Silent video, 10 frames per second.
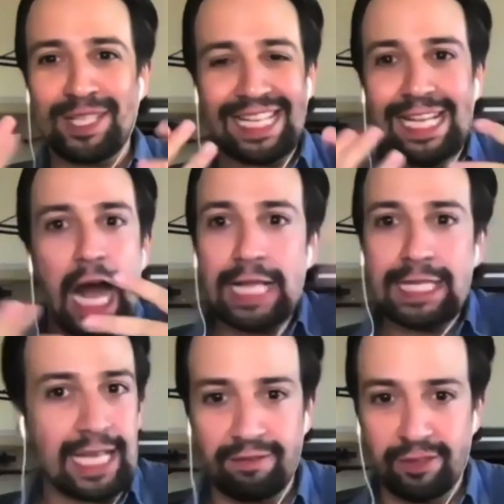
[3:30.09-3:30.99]
it's a
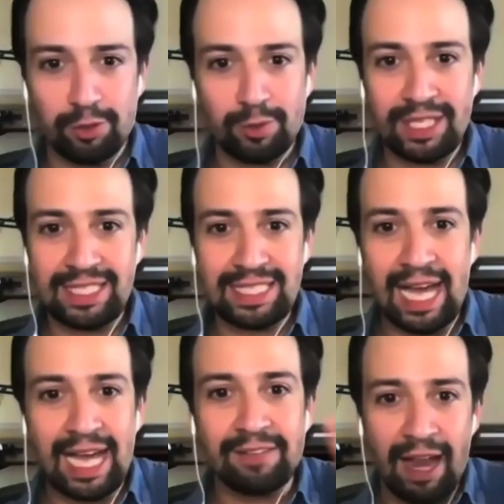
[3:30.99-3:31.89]
God's eye view because he's kind of